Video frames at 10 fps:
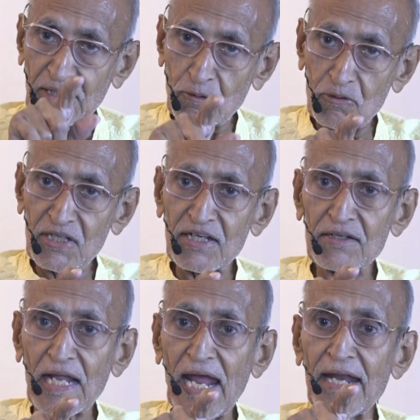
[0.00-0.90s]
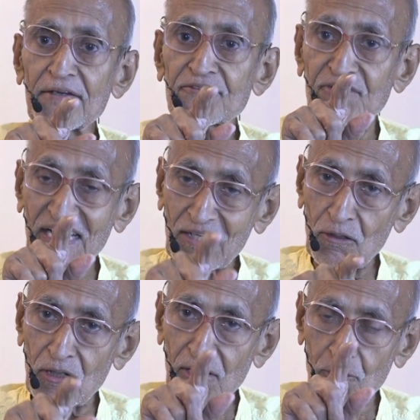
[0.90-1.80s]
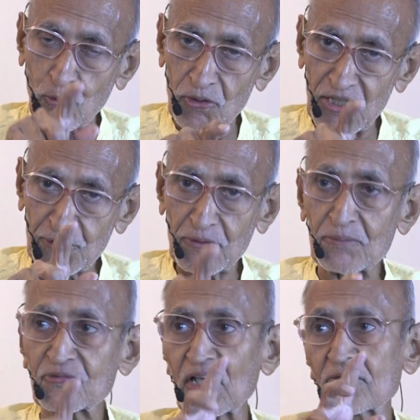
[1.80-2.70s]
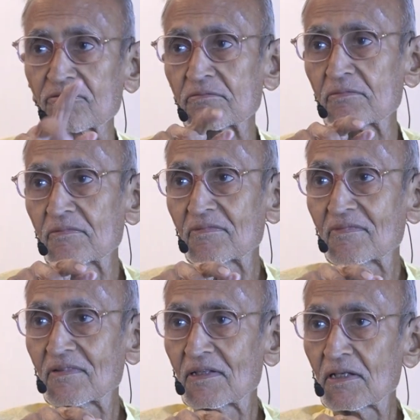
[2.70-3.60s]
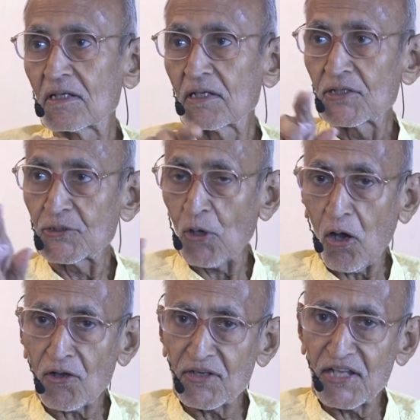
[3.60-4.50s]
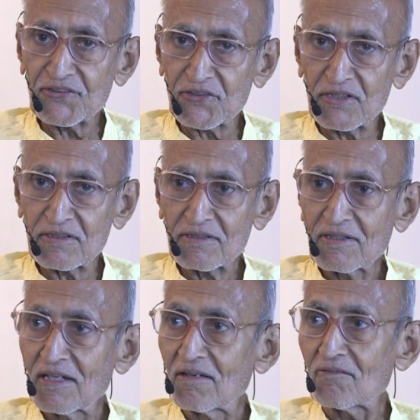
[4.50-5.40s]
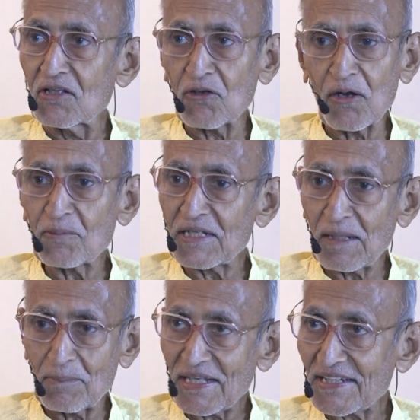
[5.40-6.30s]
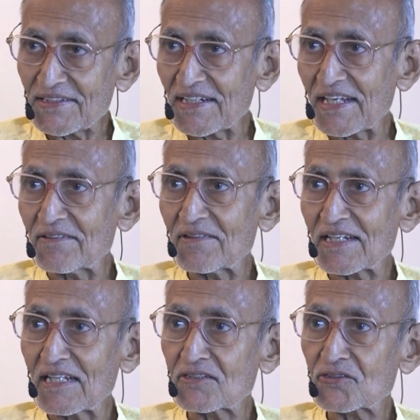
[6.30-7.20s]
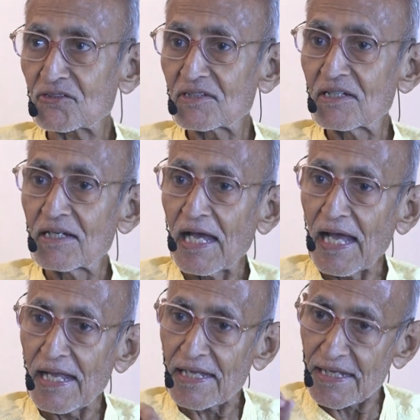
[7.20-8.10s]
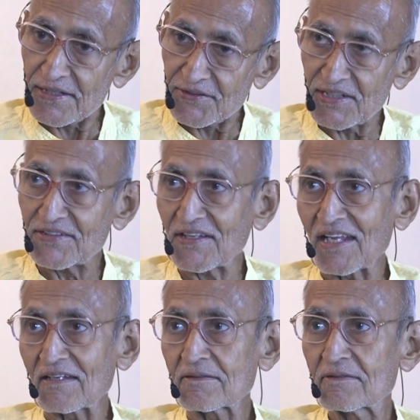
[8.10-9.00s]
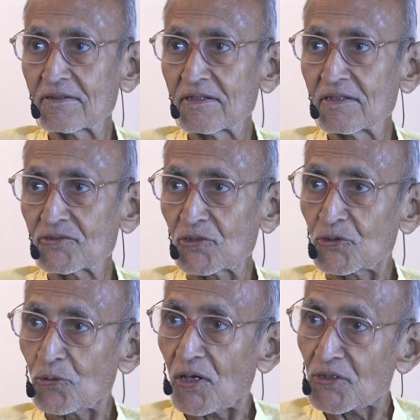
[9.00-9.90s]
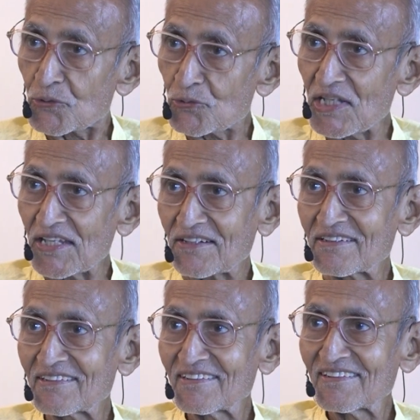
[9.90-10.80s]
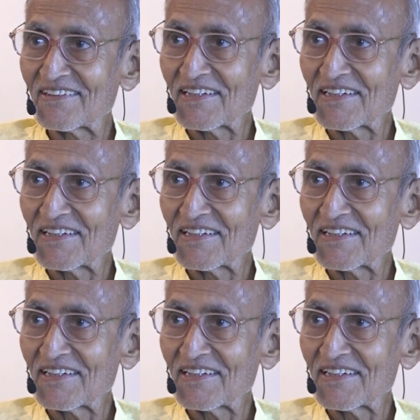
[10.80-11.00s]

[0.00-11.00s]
peculiar and singular only to himself. Your nature will not be replicated anywhere else in detail. So you are unique.